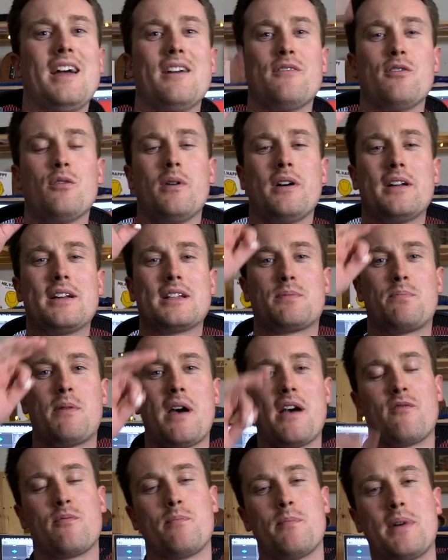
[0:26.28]
everyone, it's
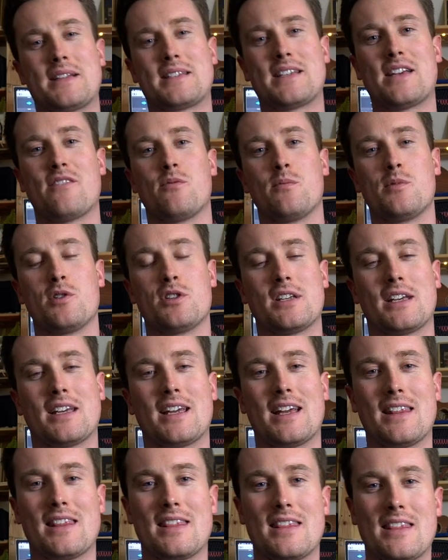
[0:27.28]
Pat from Pat's Ever Music,
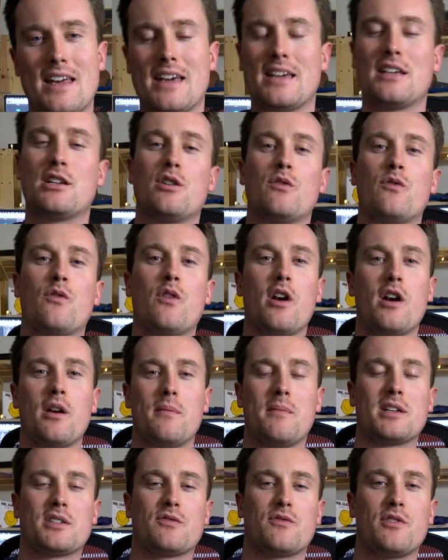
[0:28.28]
and thank you very
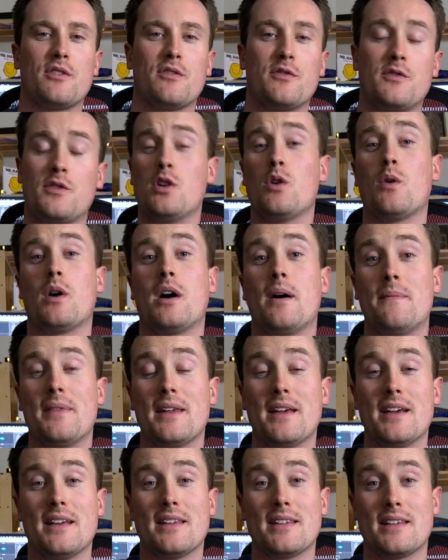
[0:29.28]
much for the viewer
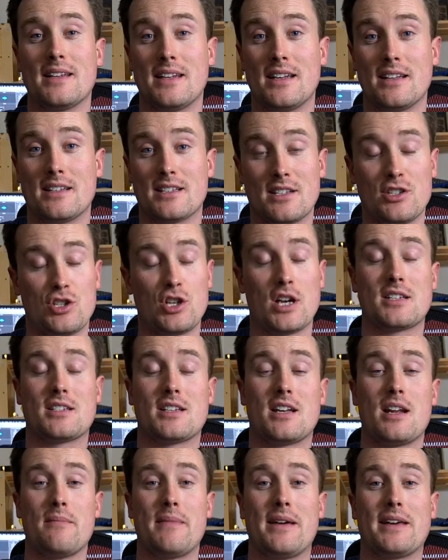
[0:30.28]
that
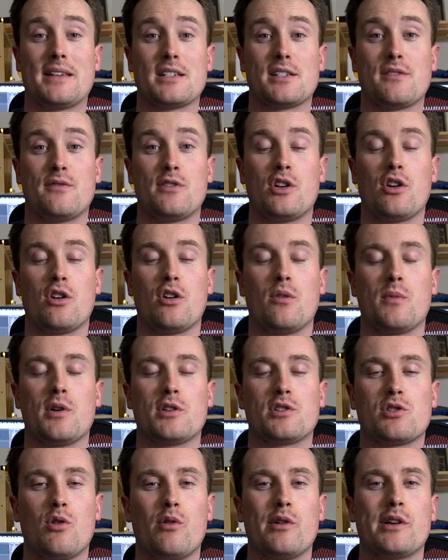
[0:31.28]
suggested I make this video, and we're
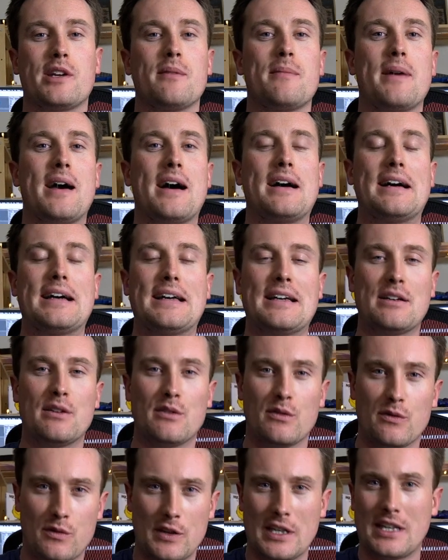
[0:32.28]
talking about
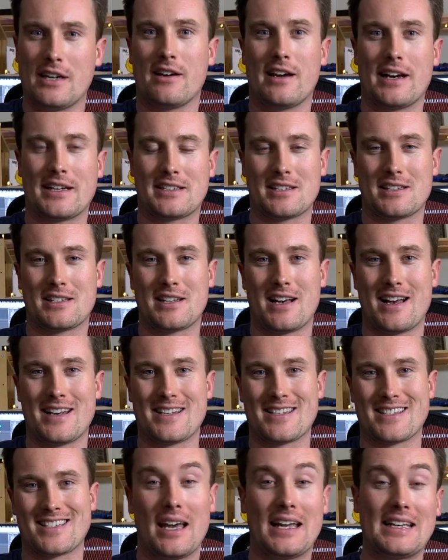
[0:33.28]
finger
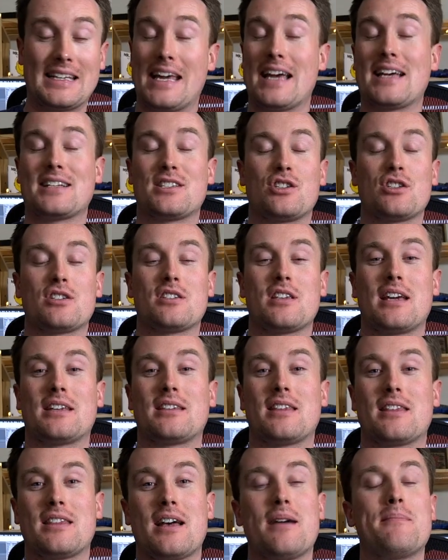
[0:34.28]
exercises. And yes, just like
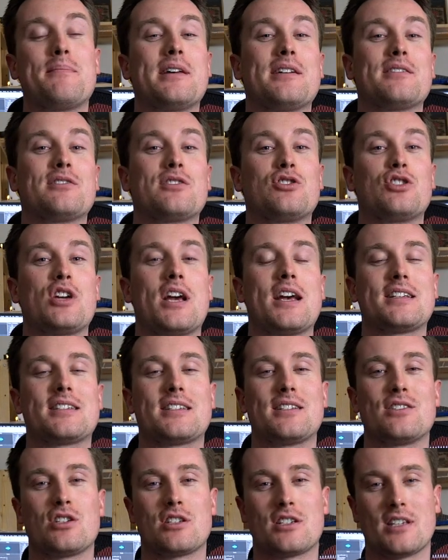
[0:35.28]
the thumbnail
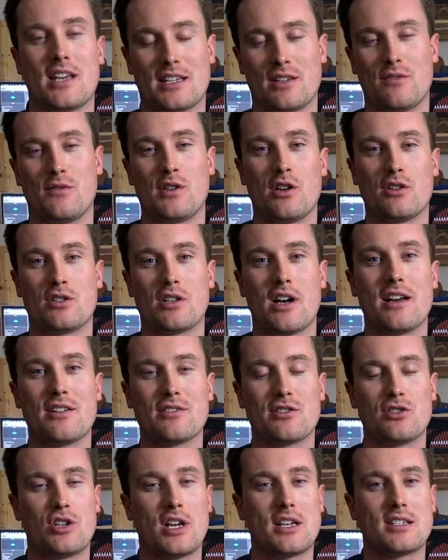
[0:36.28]
suggests and just like the video title
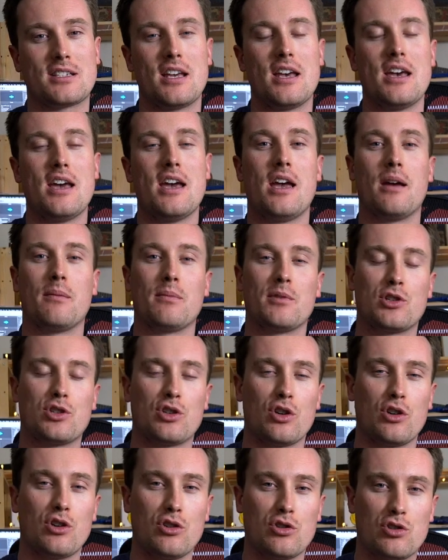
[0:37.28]
suggests, I'm going to
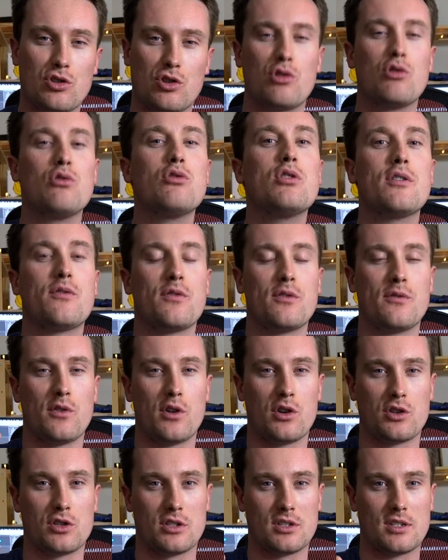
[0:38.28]
show you two different
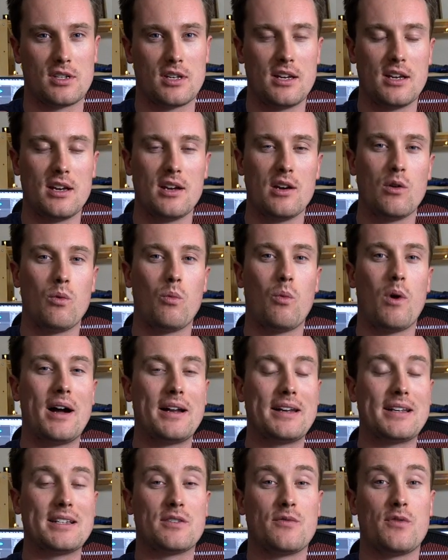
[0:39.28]
versions.
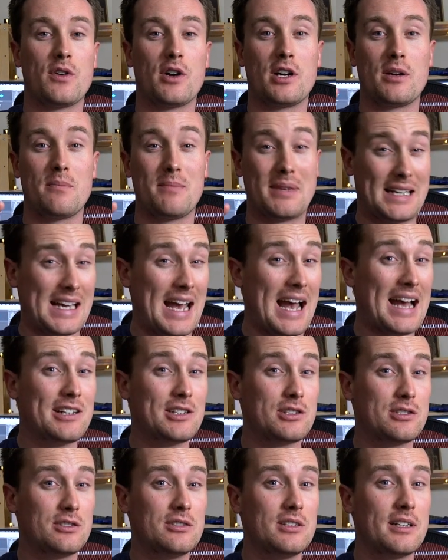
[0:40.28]
One is very
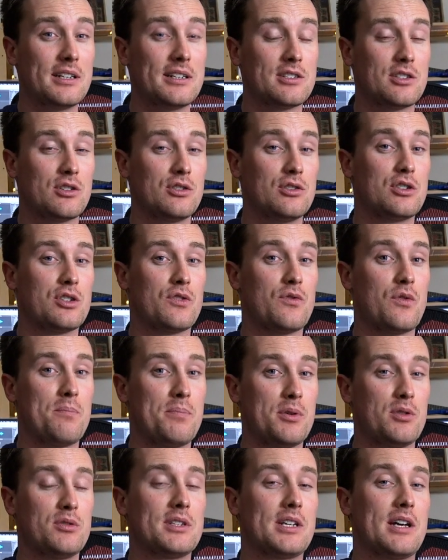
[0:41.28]
mechanical and it's good just for
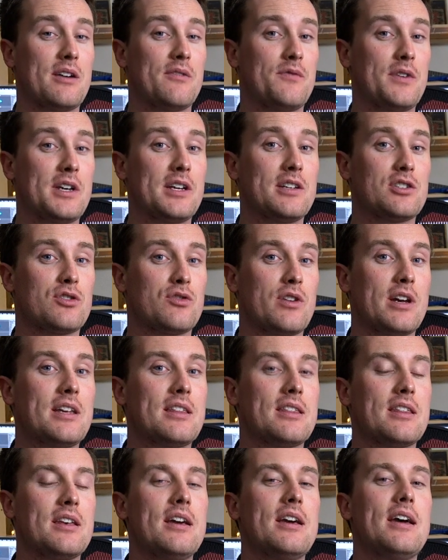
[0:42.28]
building up finger
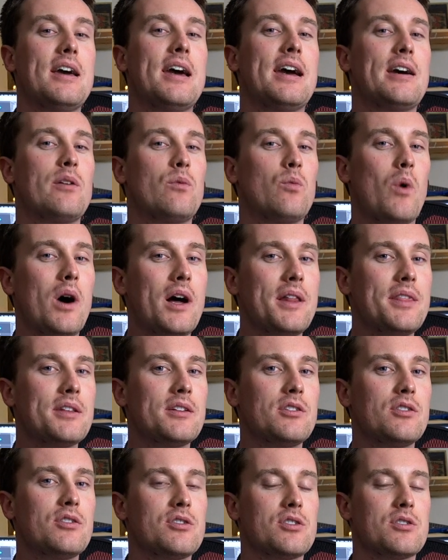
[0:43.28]
strength, and one
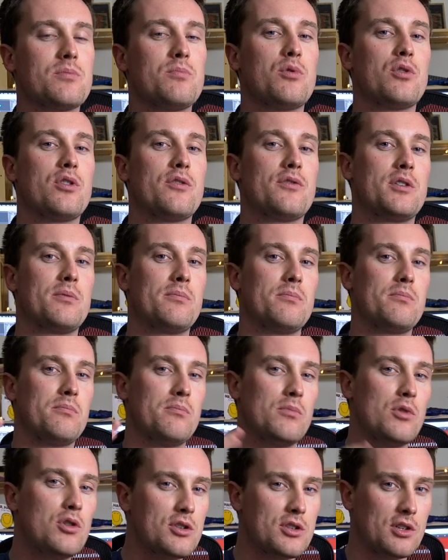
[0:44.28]
that uses more of a
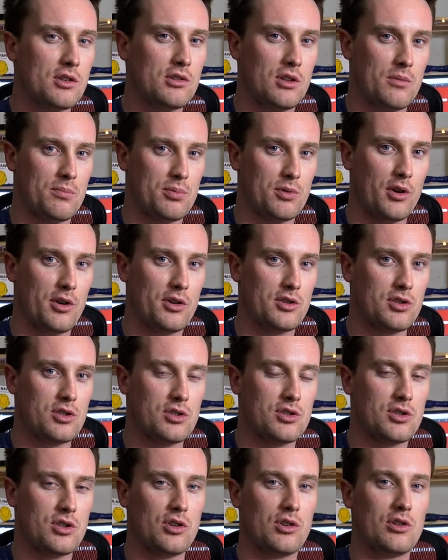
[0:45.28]
musical
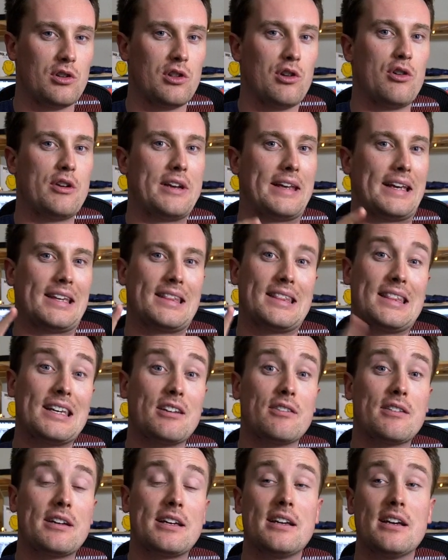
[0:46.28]
approach. So you're learning
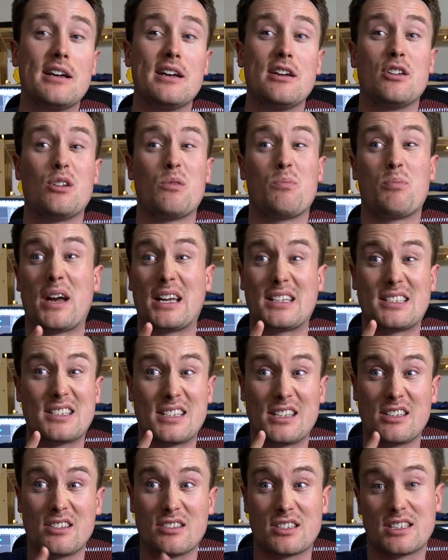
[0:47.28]
theory, you're
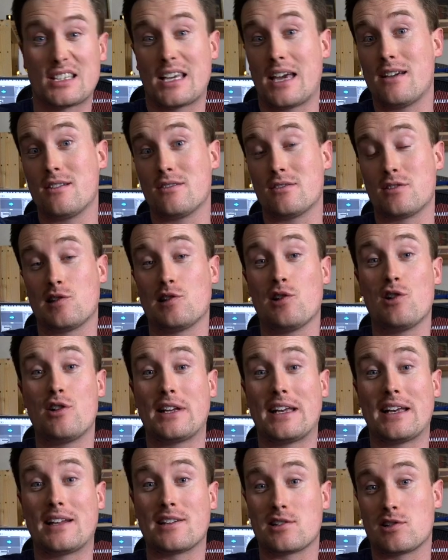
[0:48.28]
practicing your scales, you're
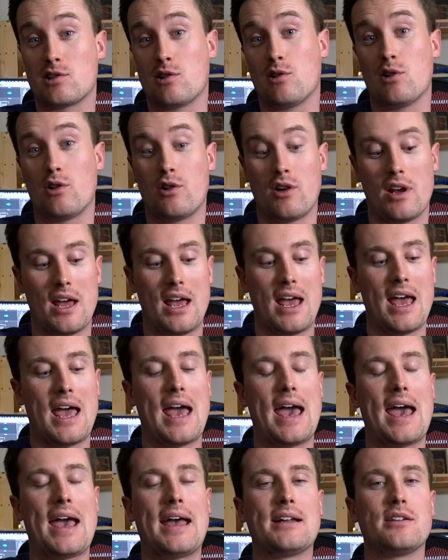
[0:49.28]
learning how to solo,
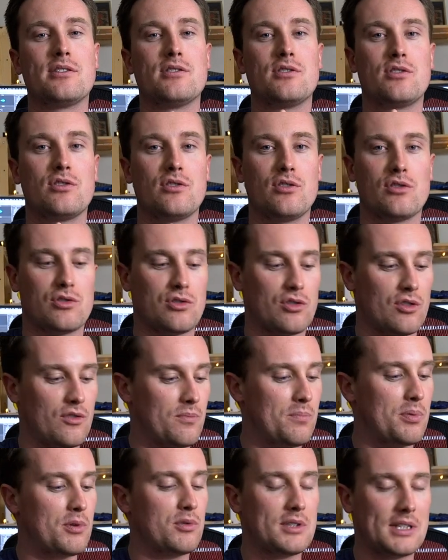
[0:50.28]
and you're sort
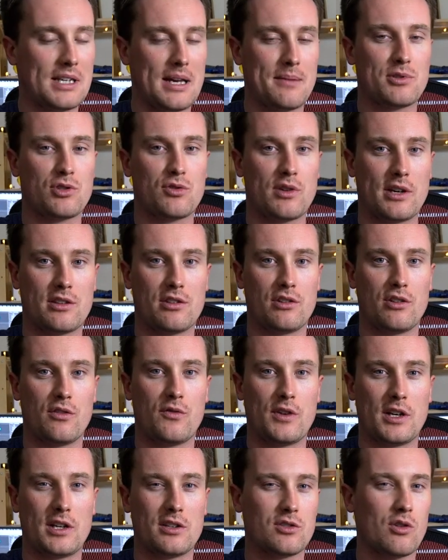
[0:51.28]
of building up strength in your
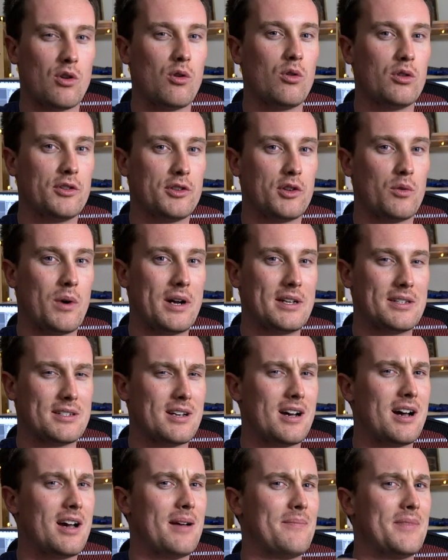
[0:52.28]
fingers all at the one
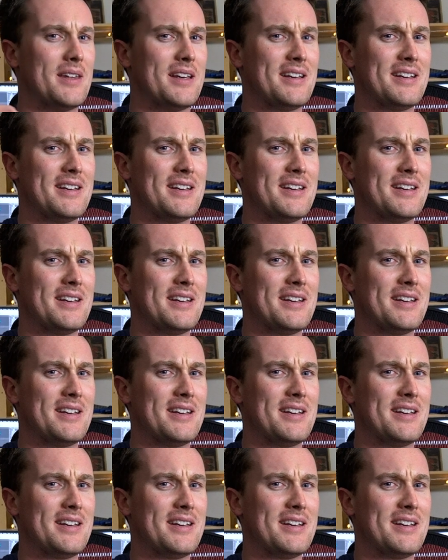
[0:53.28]
time.